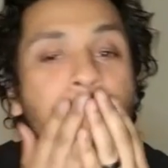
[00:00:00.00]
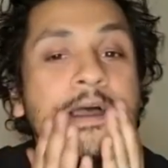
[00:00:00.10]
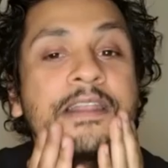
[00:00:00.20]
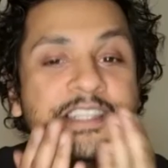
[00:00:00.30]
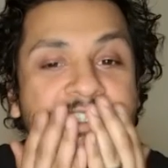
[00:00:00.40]

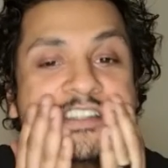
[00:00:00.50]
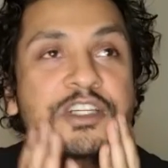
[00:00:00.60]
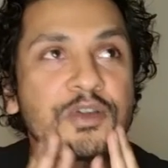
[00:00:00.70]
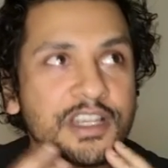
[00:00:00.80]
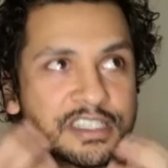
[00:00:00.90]
in this
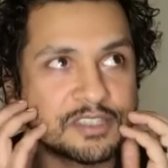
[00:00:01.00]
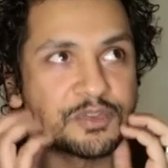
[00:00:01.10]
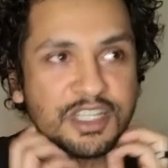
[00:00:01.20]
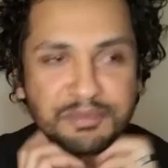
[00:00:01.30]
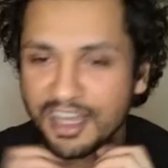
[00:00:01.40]
situation,
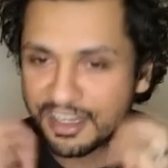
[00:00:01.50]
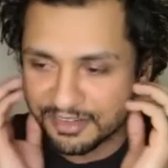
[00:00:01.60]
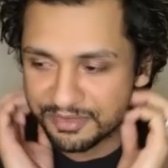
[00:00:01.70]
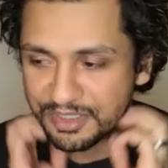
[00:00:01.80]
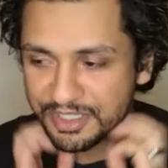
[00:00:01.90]
which I'm not
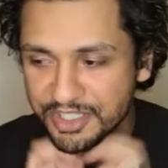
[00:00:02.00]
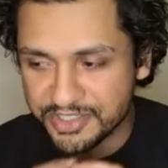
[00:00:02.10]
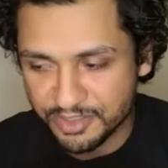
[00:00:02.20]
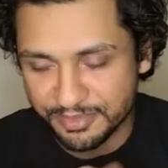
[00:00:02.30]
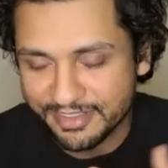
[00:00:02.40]
really used
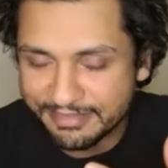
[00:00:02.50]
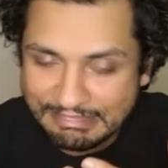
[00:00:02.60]
to, but